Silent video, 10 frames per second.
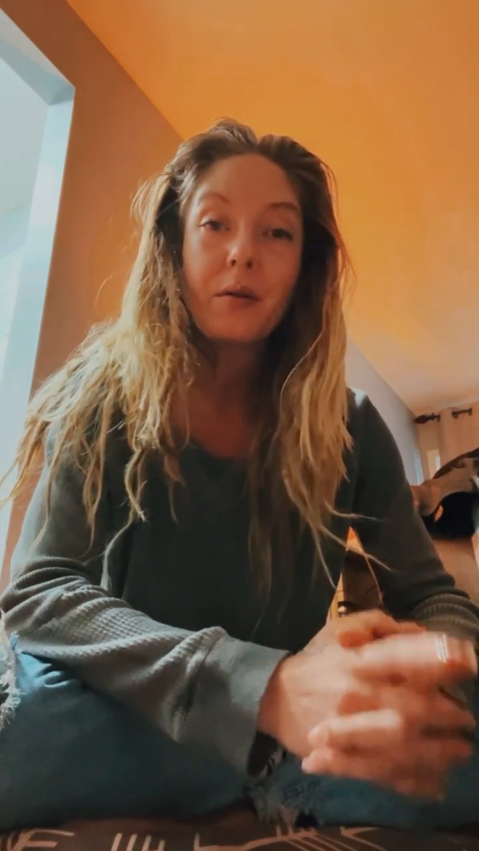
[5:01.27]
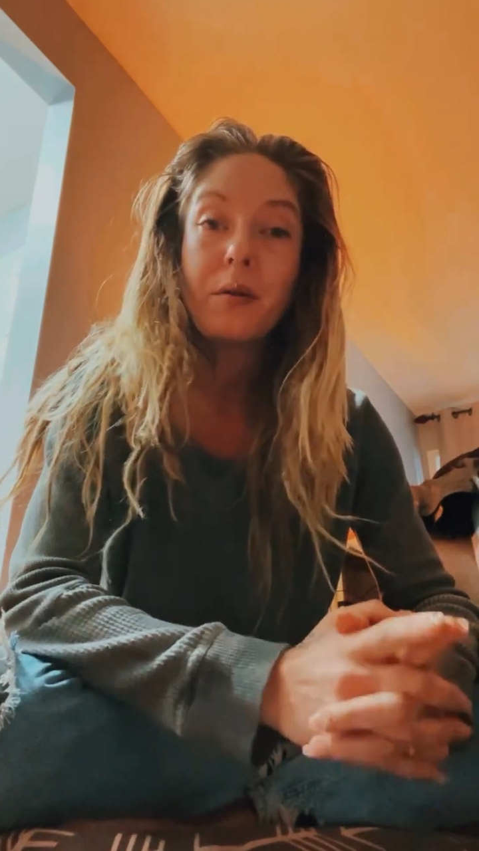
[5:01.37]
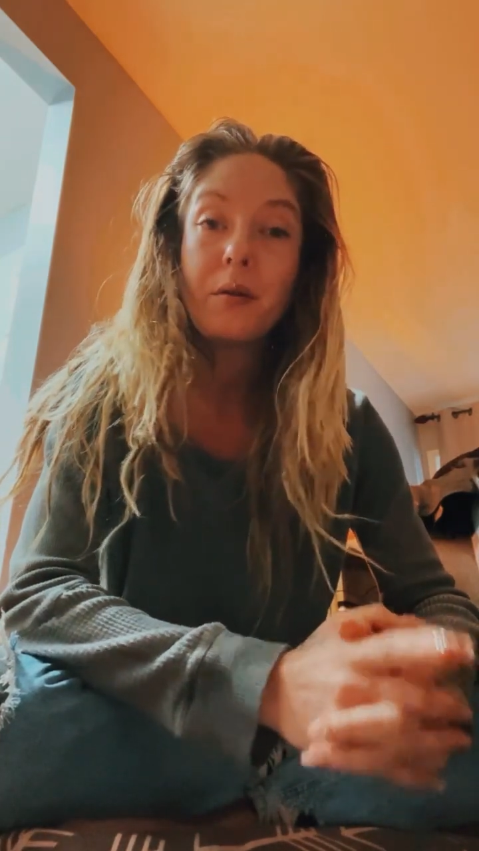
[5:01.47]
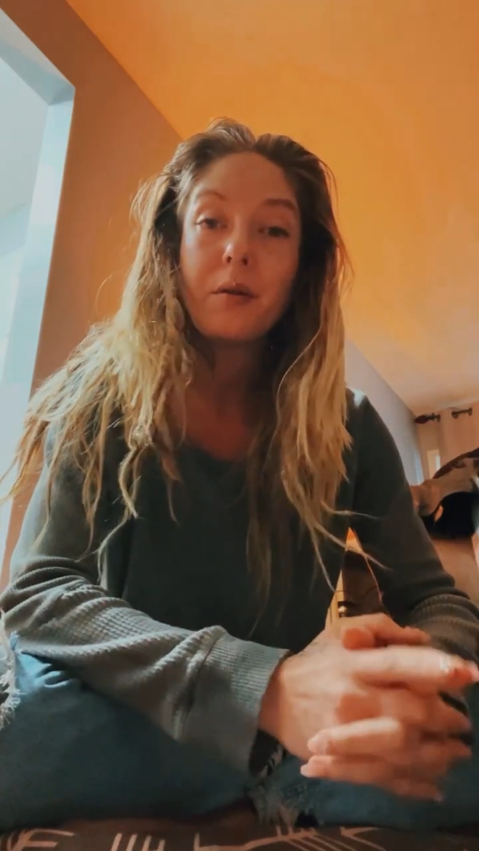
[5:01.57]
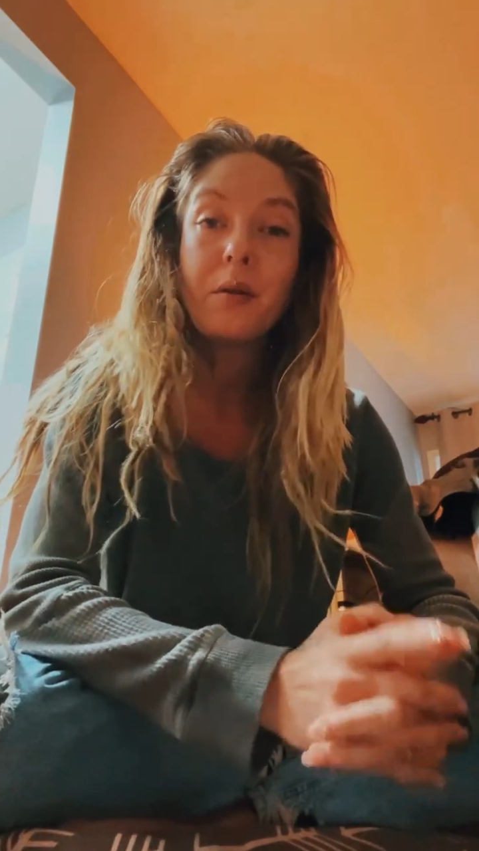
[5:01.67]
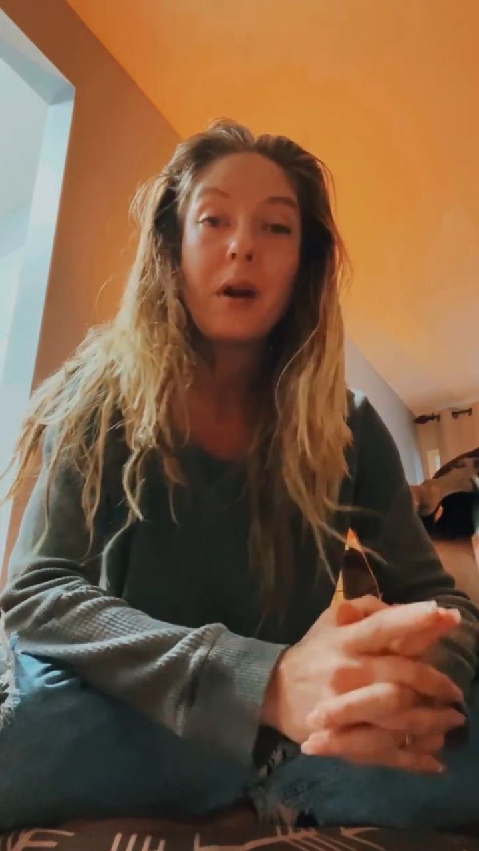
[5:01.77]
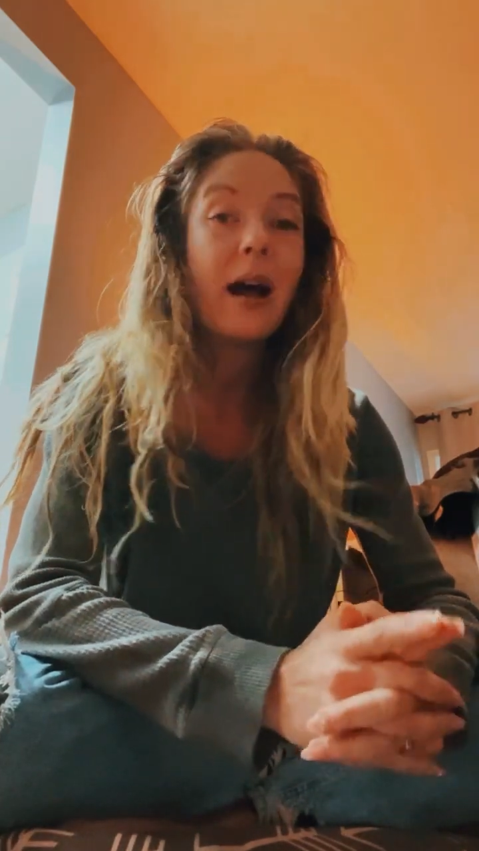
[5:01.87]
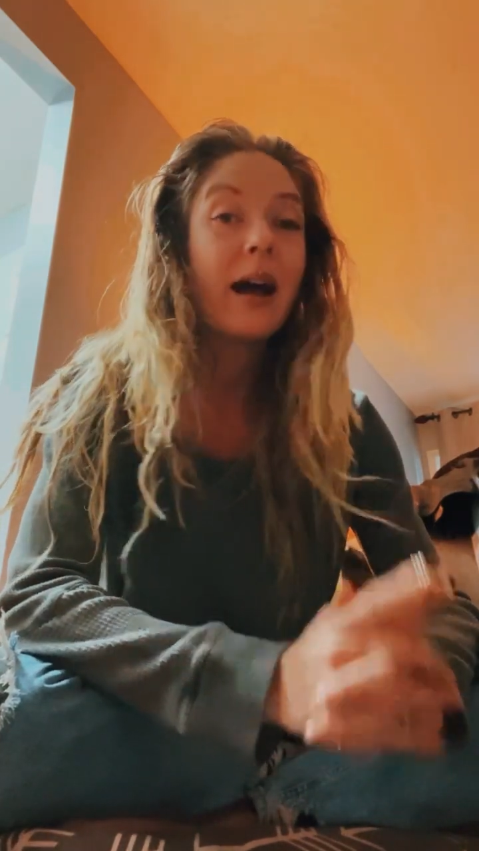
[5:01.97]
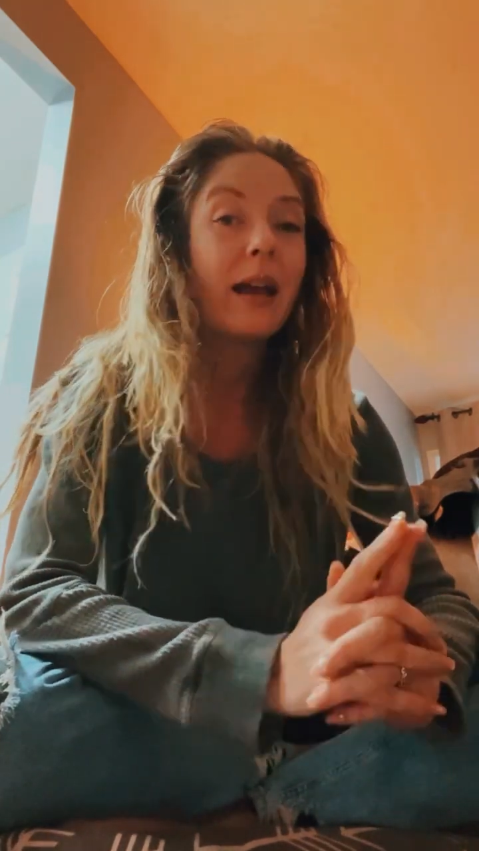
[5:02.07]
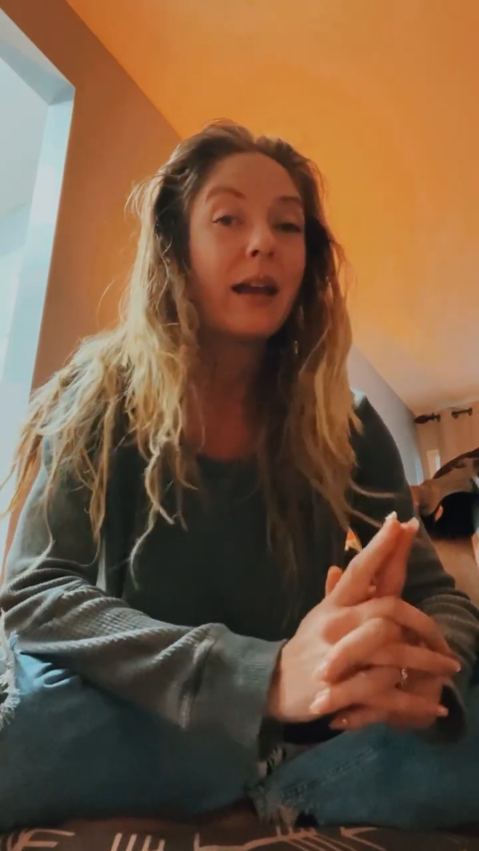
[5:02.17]
who
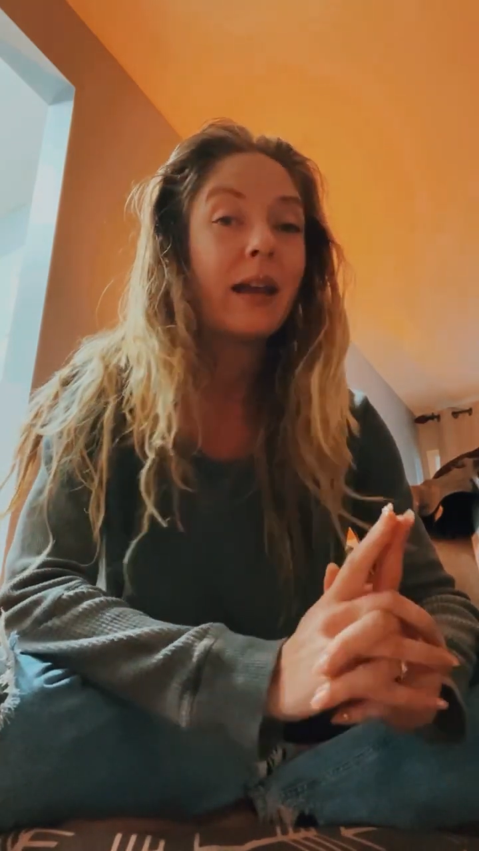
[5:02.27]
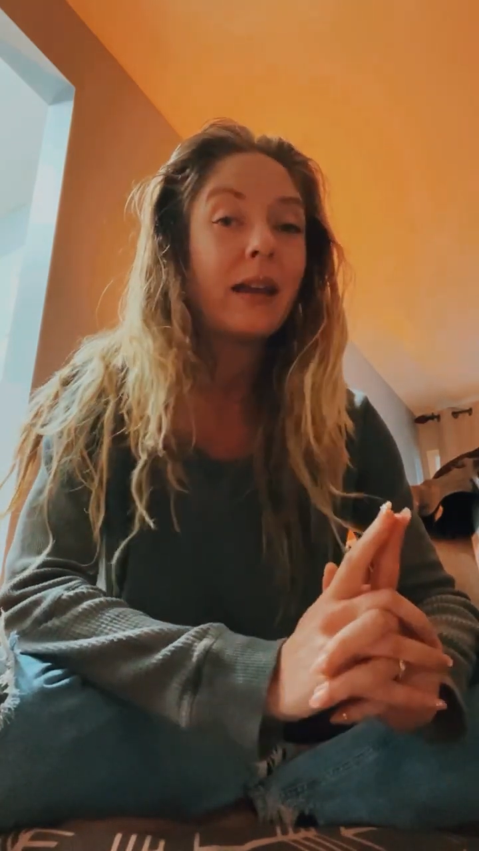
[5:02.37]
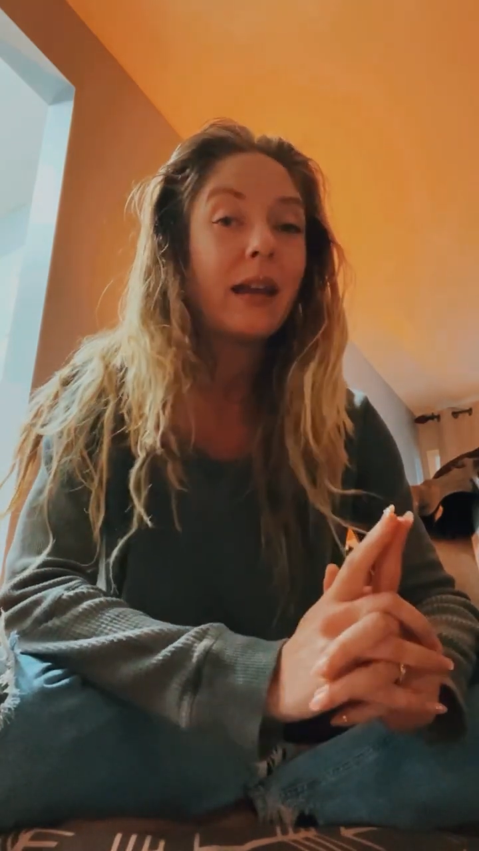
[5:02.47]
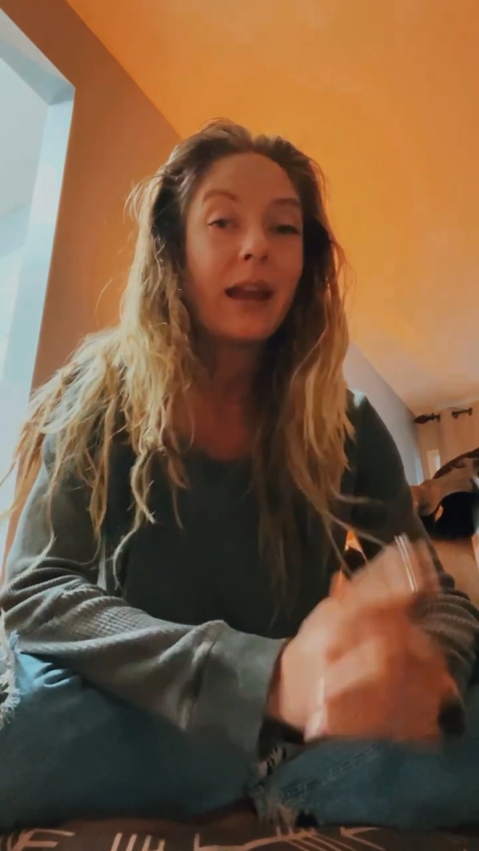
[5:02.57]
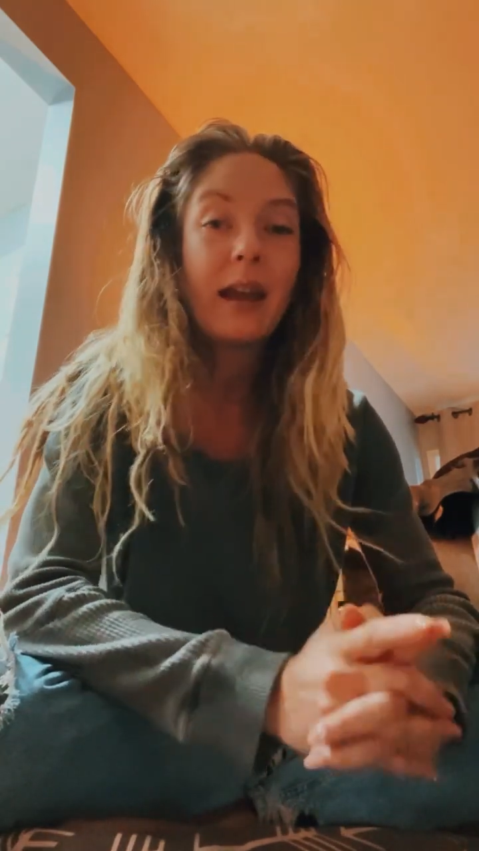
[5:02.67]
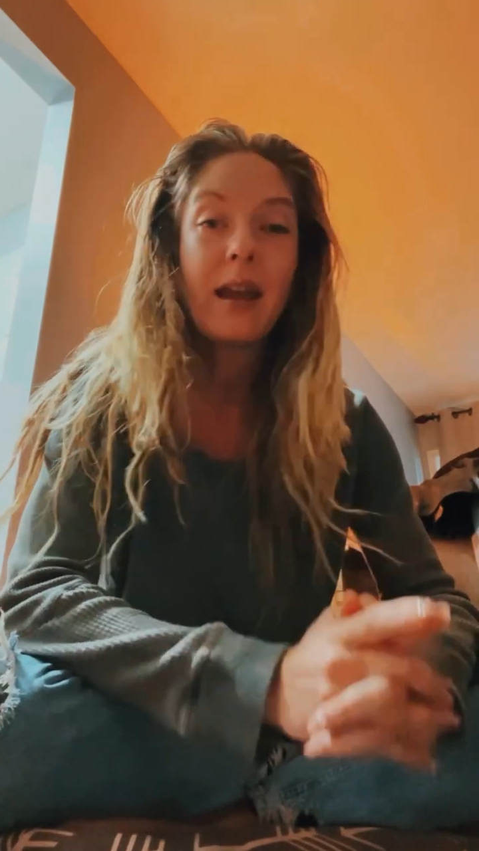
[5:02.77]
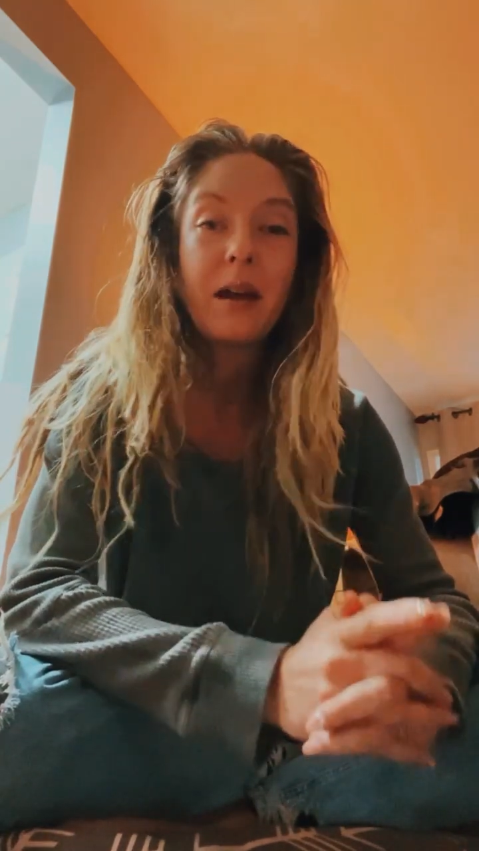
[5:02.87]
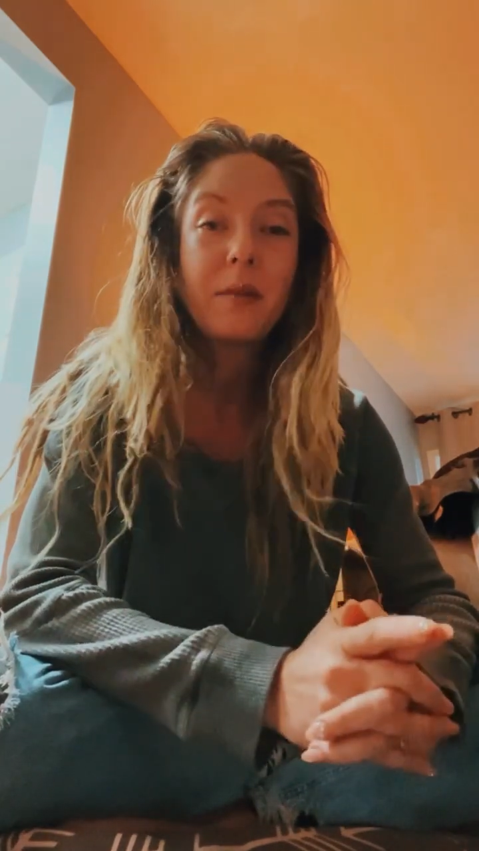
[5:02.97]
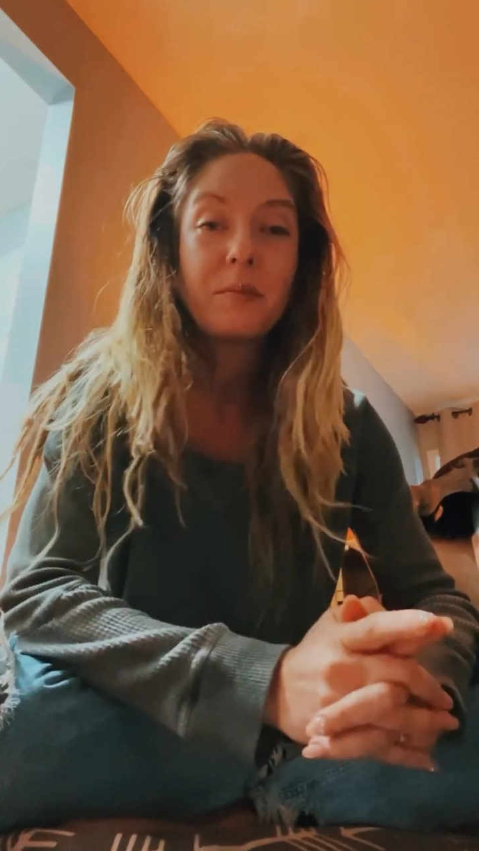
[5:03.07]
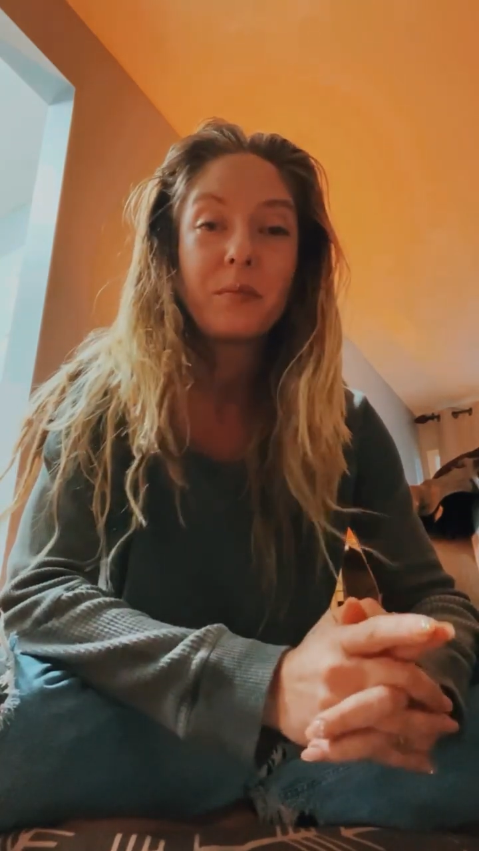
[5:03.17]
I
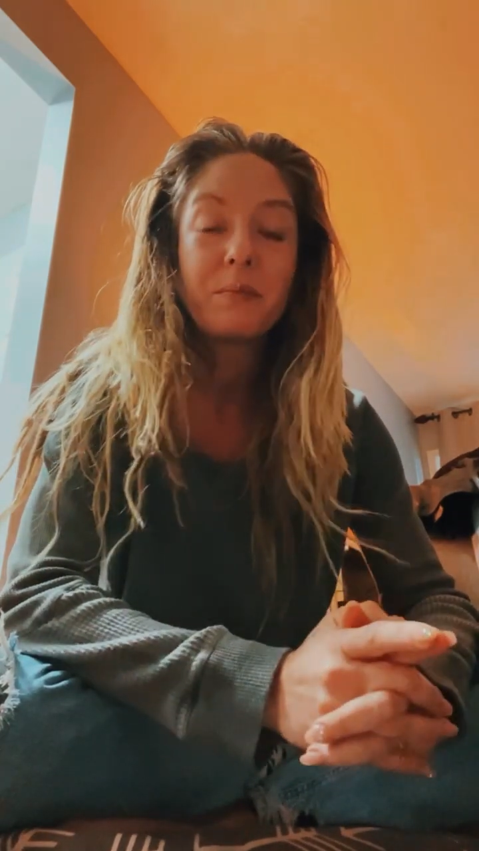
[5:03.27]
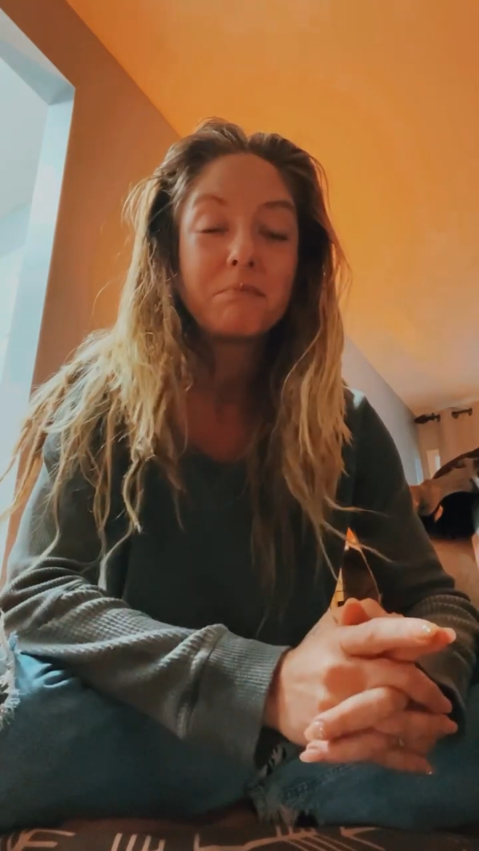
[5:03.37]
am